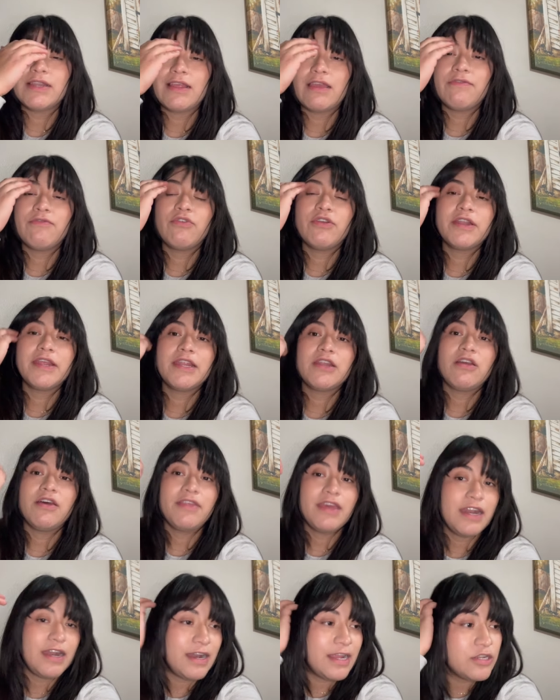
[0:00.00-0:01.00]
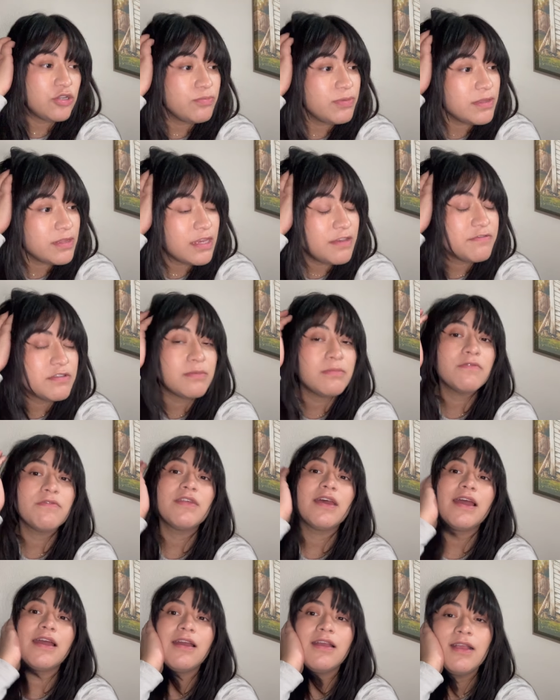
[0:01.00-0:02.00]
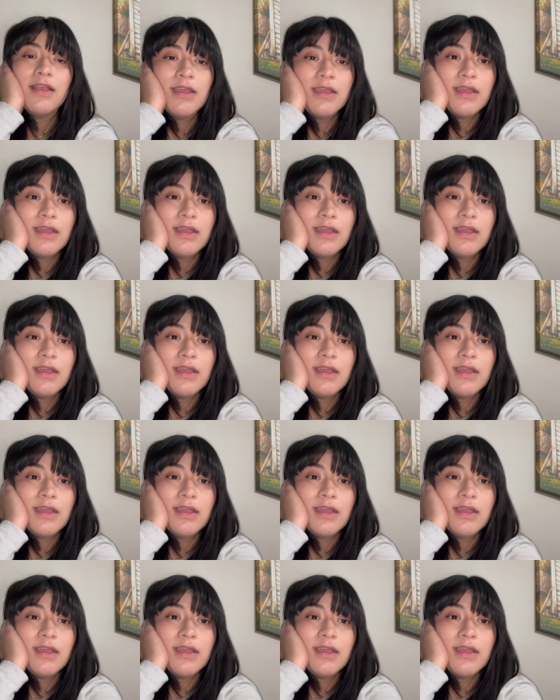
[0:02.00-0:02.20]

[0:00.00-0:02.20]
dye forty and all that, and I do believe some of that,